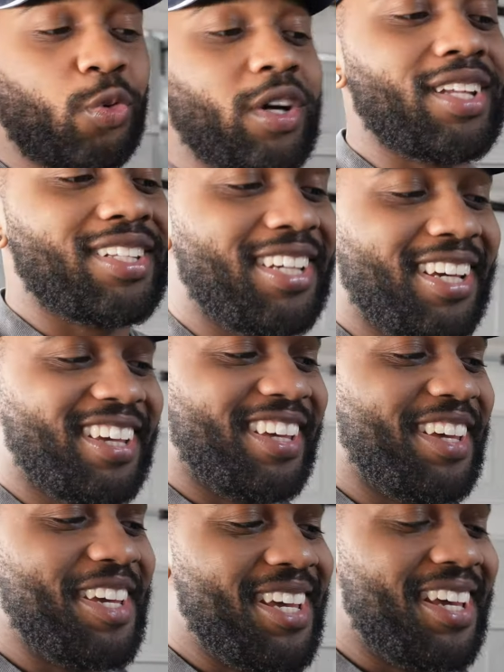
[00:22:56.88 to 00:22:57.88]
what
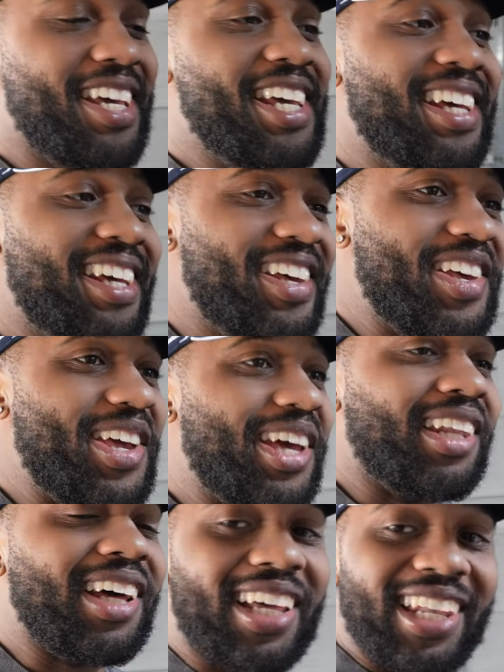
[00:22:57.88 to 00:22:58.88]
it
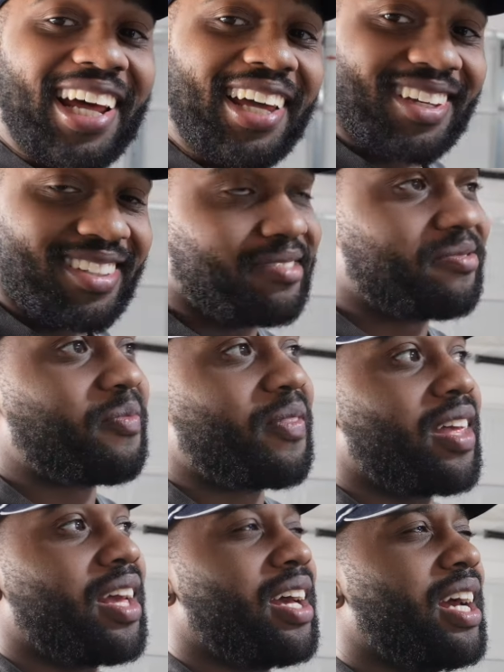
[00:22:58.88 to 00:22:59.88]
looked like
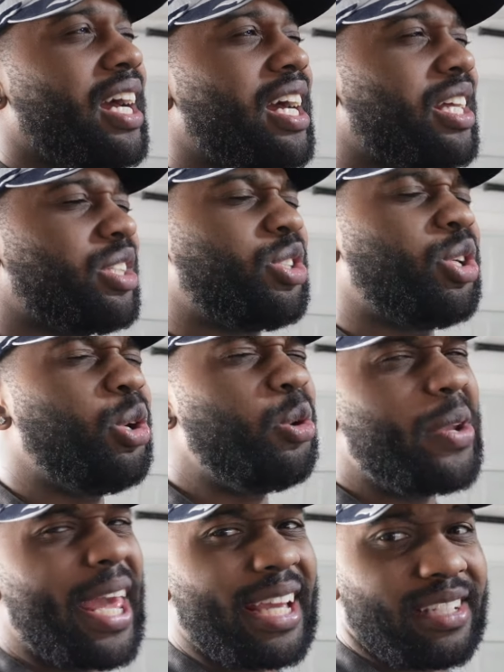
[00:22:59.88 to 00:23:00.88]
two
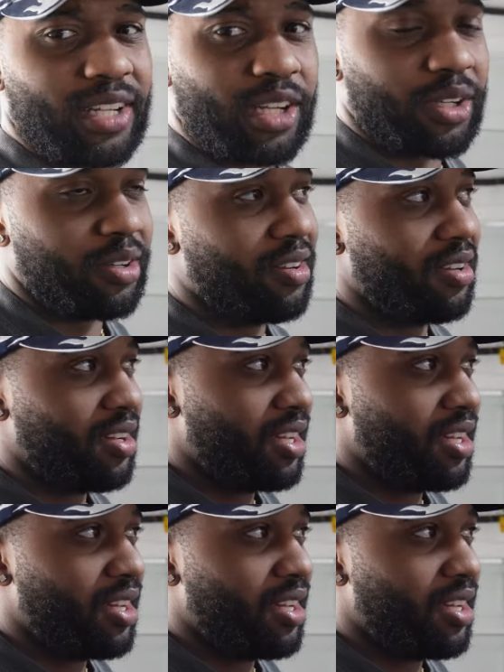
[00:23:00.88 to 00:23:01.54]
days ago.